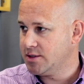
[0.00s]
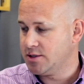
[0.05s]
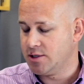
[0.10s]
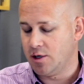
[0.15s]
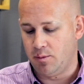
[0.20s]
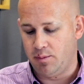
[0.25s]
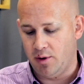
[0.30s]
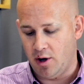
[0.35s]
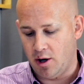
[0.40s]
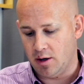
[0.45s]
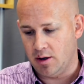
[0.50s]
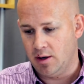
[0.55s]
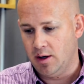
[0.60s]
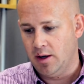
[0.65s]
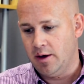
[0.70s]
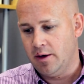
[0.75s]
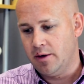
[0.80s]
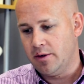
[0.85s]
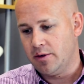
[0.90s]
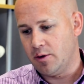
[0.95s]
So
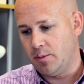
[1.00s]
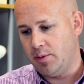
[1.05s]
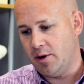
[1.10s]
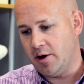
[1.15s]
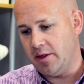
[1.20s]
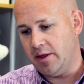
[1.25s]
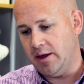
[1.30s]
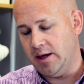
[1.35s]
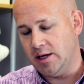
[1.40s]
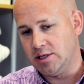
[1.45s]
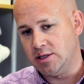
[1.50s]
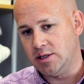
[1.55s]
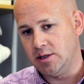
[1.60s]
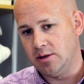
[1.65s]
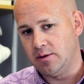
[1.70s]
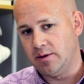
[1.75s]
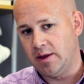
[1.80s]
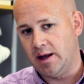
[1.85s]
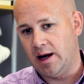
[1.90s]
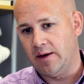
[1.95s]
part of the
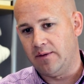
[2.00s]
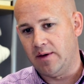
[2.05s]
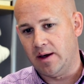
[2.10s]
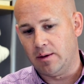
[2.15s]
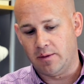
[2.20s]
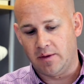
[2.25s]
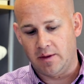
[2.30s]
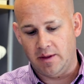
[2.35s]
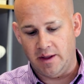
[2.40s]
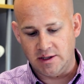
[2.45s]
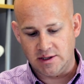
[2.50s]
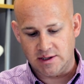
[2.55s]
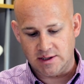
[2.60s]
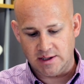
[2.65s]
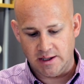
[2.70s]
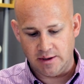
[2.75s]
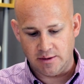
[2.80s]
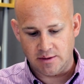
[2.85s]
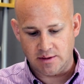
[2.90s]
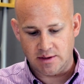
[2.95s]
issue that I've had with
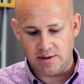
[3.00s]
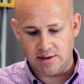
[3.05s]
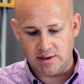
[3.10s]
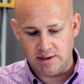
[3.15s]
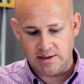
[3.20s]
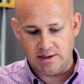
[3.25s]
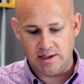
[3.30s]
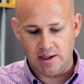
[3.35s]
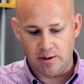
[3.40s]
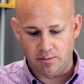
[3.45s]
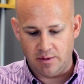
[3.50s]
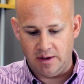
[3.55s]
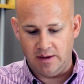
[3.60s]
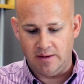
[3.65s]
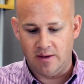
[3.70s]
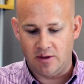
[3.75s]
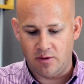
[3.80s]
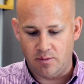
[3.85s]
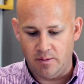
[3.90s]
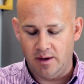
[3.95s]
legislators is they'll
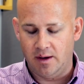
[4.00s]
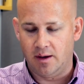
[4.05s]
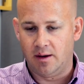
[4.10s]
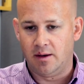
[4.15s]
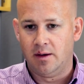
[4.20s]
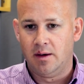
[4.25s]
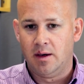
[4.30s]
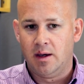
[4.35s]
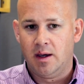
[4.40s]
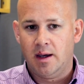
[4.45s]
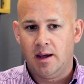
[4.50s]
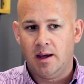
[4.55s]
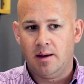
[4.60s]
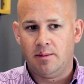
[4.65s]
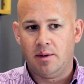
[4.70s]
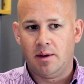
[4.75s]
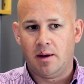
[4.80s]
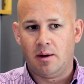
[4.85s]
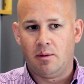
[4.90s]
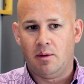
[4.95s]
read this bill
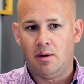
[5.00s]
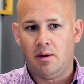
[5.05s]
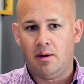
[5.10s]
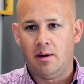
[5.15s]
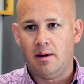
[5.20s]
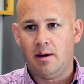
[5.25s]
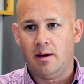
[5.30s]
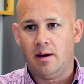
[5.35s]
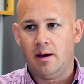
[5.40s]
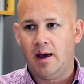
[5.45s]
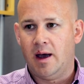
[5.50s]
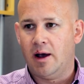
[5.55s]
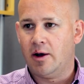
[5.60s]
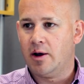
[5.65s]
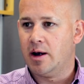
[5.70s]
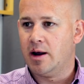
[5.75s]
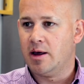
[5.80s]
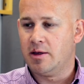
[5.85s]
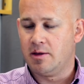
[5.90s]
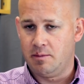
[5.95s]
and be like, well, how
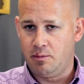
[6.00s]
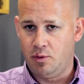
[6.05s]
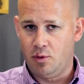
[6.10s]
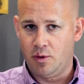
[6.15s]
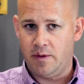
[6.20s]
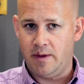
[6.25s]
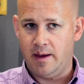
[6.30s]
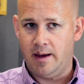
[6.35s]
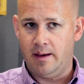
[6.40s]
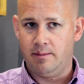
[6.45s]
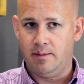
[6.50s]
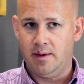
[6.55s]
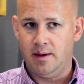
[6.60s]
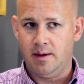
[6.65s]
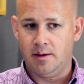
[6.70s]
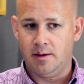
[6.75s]
can I support that bill?